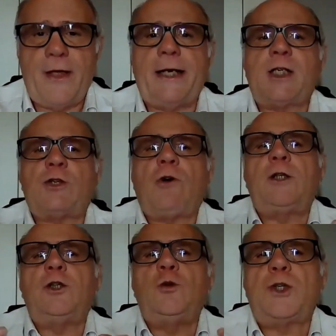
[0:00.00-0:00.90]
that is
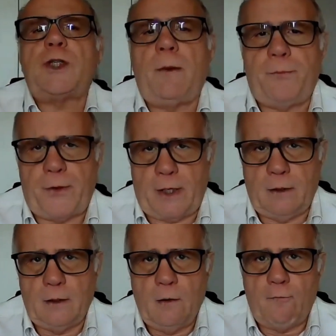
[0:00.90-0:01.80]
trying to do
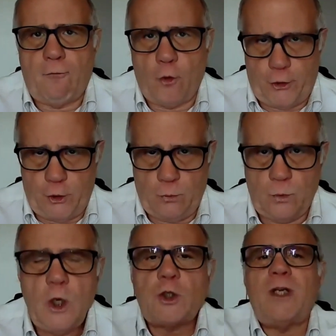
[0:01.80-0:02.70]
something for
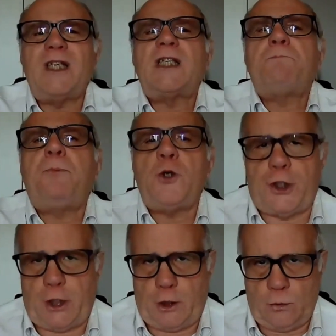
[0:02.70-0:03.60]
you. So he's
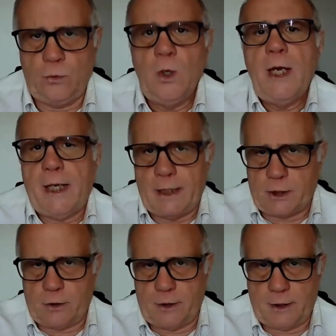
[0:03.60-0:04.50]
pushing you
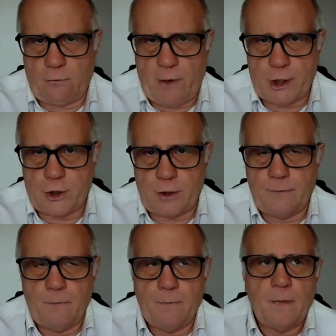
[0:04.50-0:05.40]
in a certain
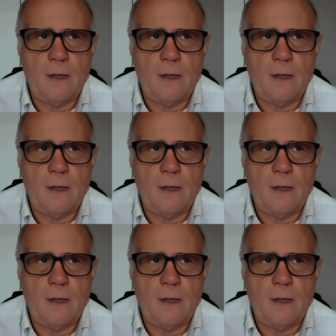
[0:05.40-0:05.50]
direction.